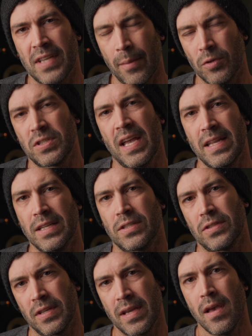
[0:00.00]

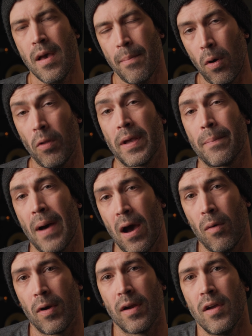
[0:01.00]
simultaneously pulling
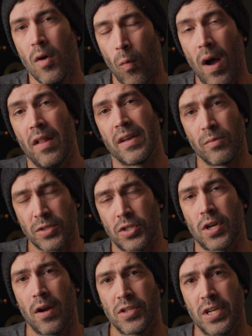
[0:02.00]
power while it was
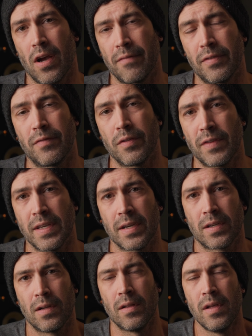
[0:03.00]
charging off of the
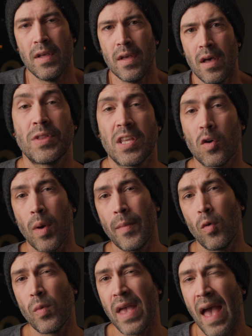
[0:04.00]
vehicle. With the
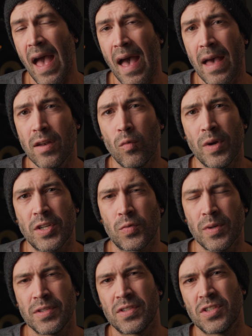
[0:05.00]
equipment we had, which
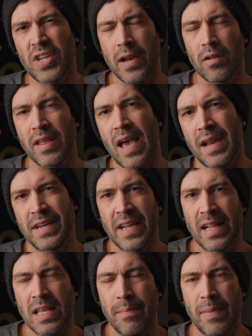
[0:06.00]
was generally on a daily